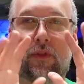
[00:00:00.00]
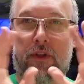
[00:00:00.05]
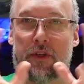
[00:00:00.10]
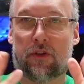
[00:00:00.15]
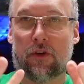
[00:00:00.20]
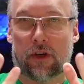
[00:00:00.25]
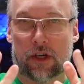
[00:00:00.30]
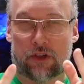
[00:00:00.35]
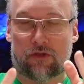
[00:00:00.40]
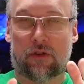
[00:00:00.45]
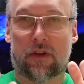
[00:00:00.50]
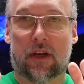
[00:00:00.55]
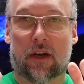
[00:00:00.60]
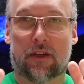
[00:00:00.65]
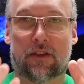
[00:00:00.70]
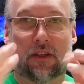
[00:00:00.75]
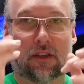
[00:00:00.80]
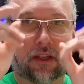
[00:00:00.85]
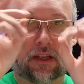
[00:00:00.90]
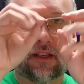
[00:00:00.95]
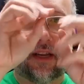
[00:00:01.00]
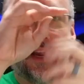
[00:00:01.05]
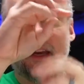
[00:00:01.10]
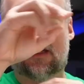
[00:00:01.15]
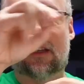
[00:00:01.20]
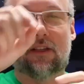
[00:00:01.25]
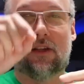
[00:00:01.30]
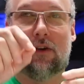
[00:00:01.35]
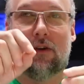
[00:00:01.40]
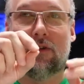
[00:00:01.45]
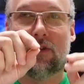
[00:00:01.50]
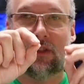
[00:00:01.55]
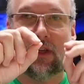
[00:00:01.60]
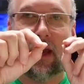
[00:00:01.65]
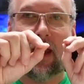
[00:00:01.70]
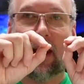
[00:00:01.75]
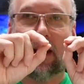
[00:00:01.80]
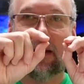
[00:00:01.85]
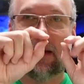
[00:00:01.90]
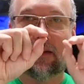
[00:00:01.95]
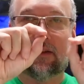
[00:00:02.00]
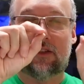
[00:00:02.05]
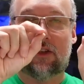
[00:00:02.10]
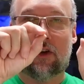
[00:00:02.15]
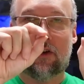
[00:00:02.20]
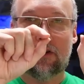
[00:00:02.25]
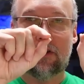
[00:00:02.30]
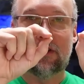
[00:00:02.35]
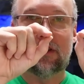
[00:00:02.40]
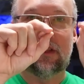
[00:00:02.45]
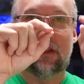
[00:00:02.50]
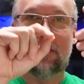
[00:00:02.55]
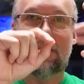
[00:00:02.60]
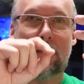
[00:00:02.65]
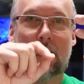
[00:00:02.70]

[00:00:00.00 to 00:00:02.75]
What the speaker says: the circuitry does is it takes those and it turns them